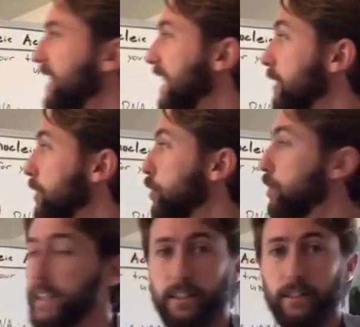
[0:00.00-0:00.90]
in the
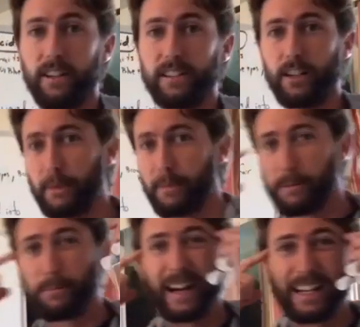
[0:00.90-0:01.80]
nucleus of our cells, remember the
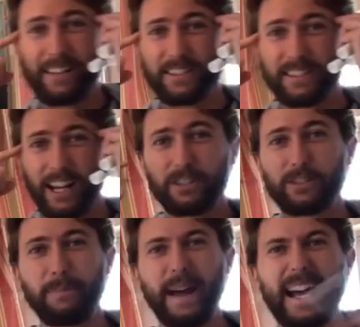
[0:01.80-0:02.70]
brain of the cells,
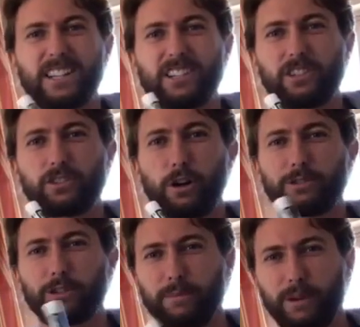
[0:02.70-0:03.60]
packaged this
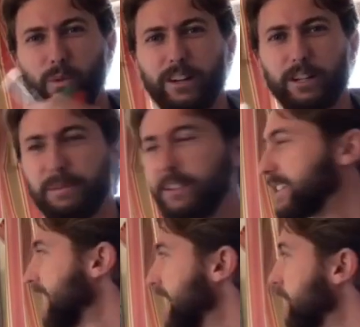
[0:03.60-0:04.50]
chromosome and wound up even
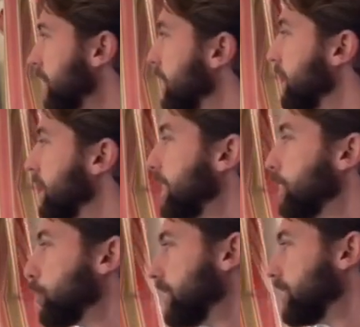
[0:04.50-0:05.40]
tighter
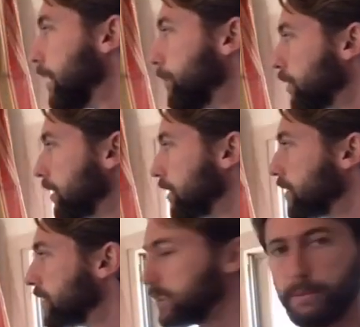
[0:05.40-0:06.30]
into a double
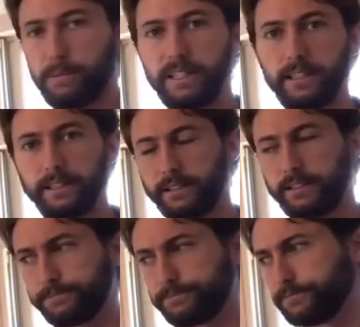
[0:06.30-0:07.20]
helix.
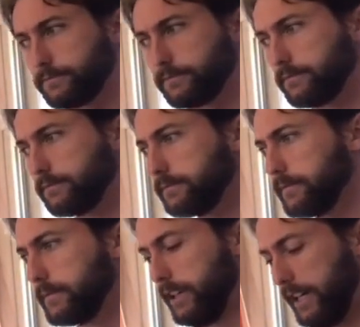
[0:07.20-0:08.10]

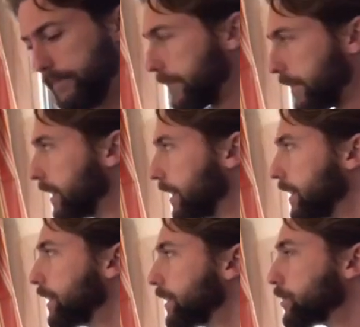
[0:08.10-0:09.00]
All right,
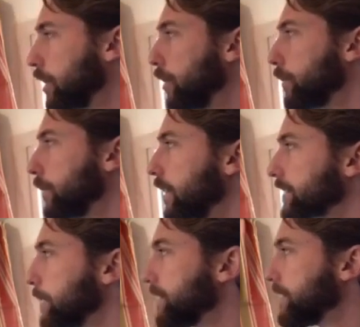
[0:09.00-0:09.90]
so I'll talk
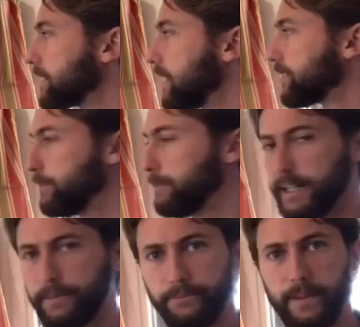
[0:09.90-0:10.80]
about these colors in a minute,
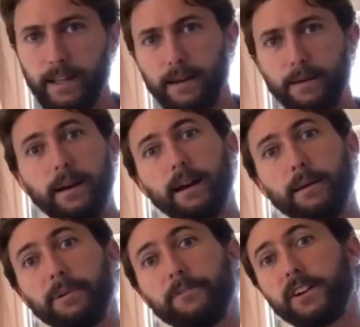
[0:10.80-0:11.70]

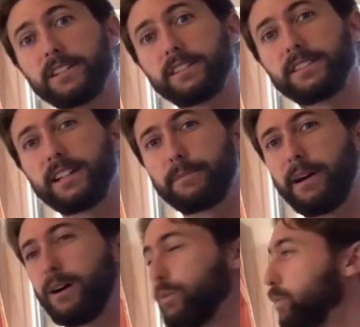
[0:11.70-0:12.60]
but first let's talk
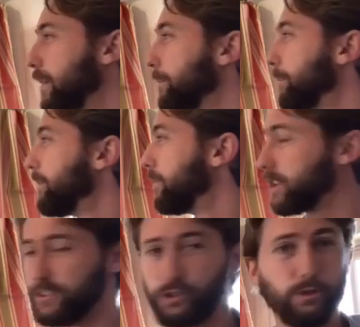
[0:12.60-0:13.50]
about what, we're gonna
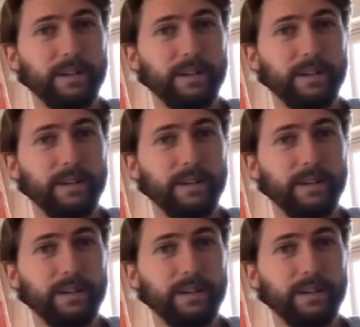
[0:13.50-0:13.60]
zoom in